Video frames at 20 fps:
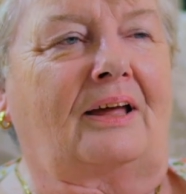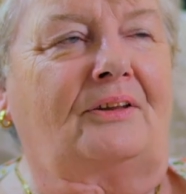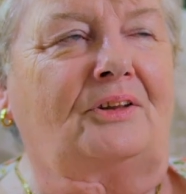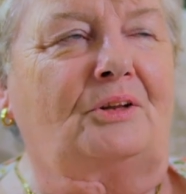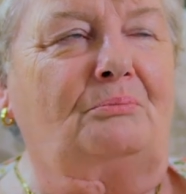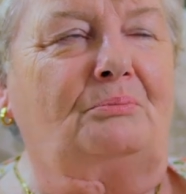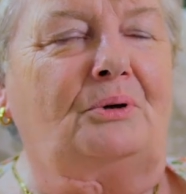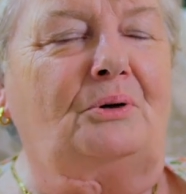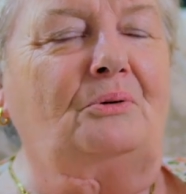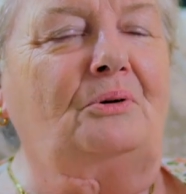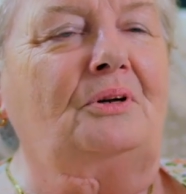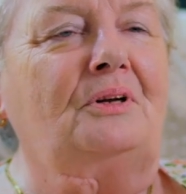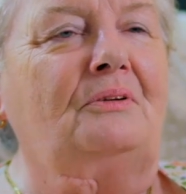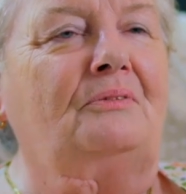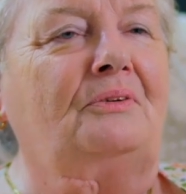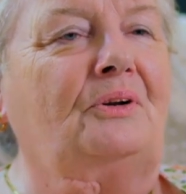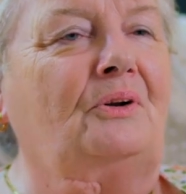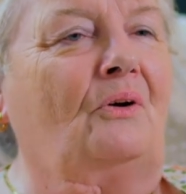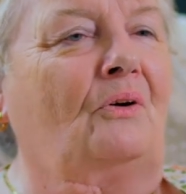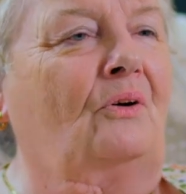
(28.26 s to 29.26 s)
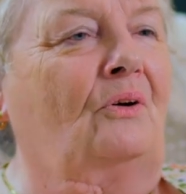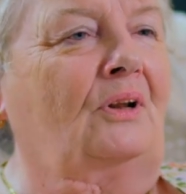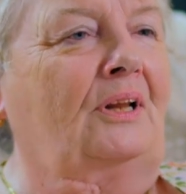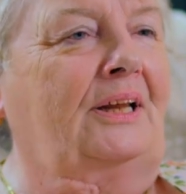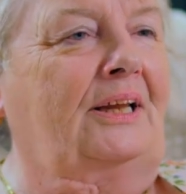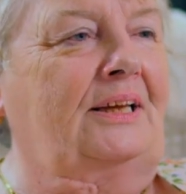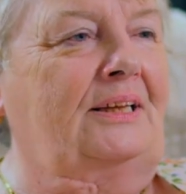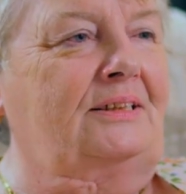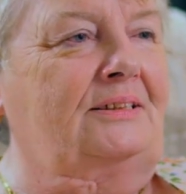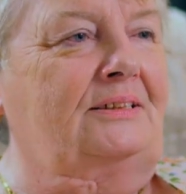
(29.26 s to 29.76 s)
And the beauty of it all
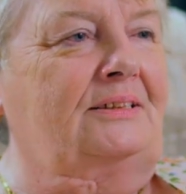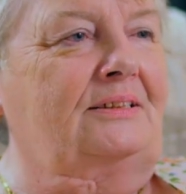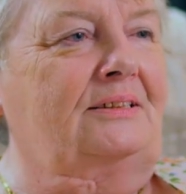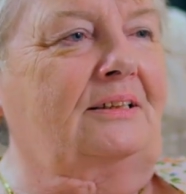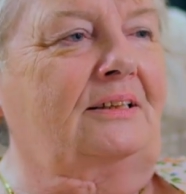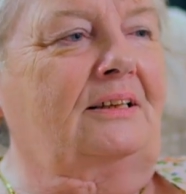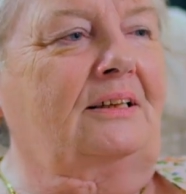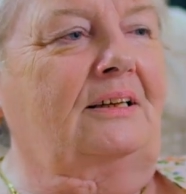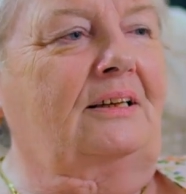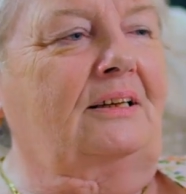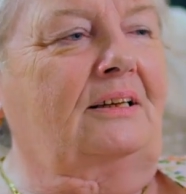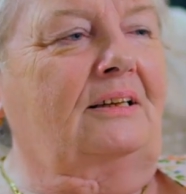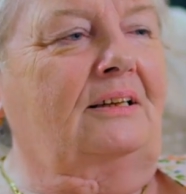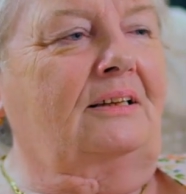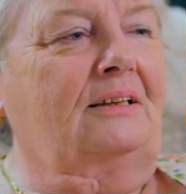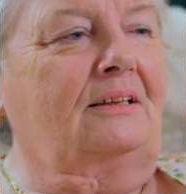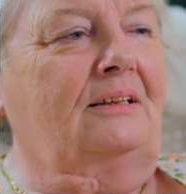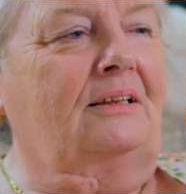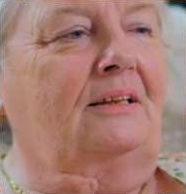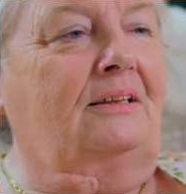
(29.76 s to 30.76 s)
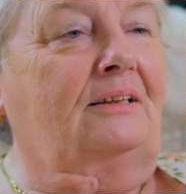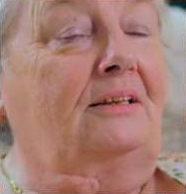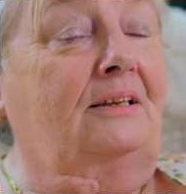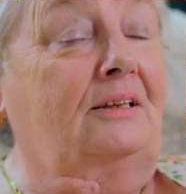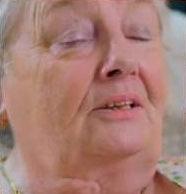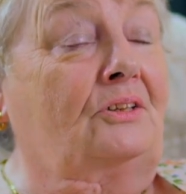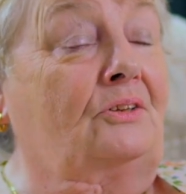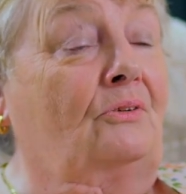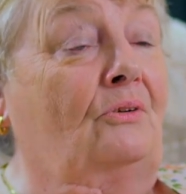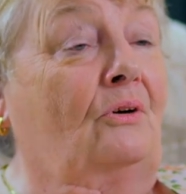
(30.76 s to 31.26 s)
is that
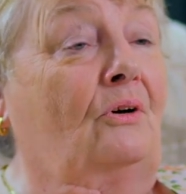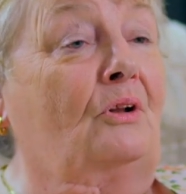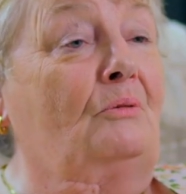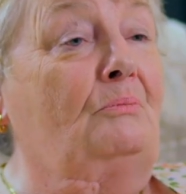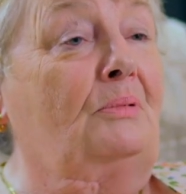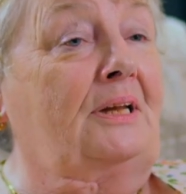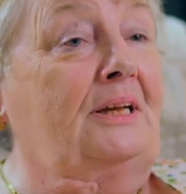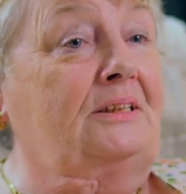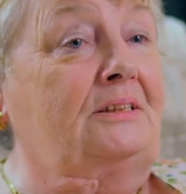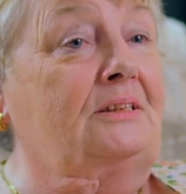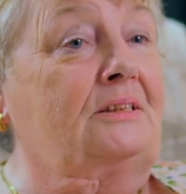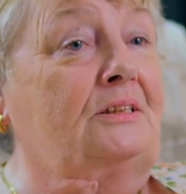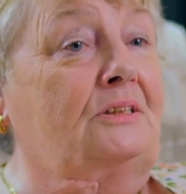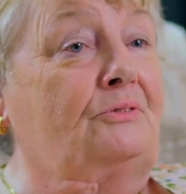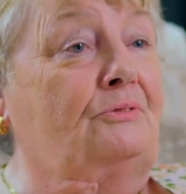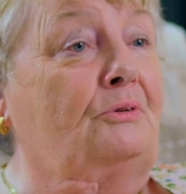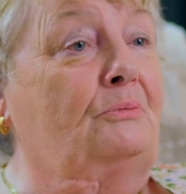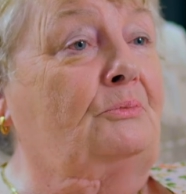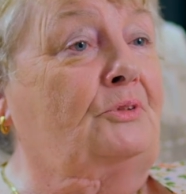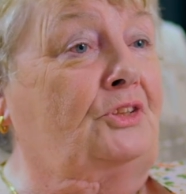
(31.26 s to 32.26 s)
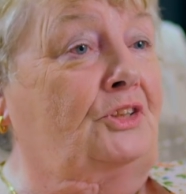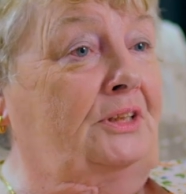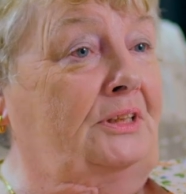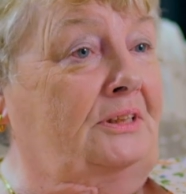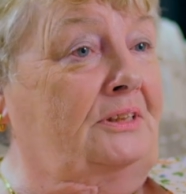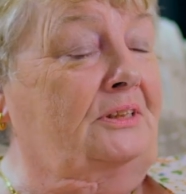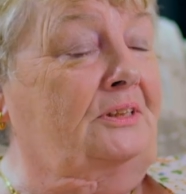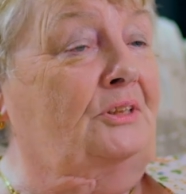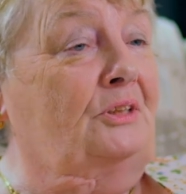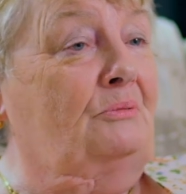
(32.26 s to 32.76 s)
these are all blessings from
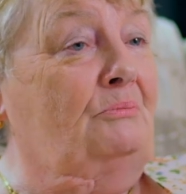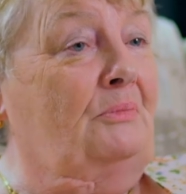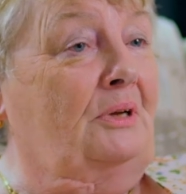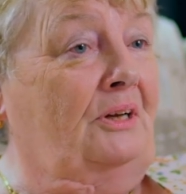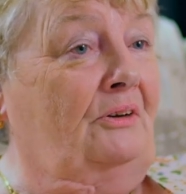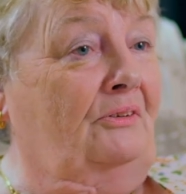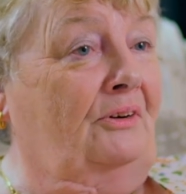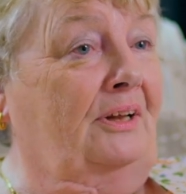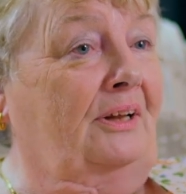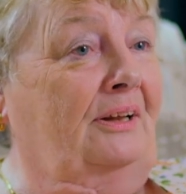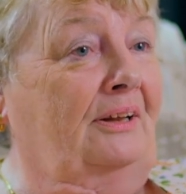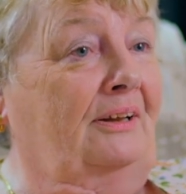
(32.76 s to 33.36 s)
Jesus and Mary.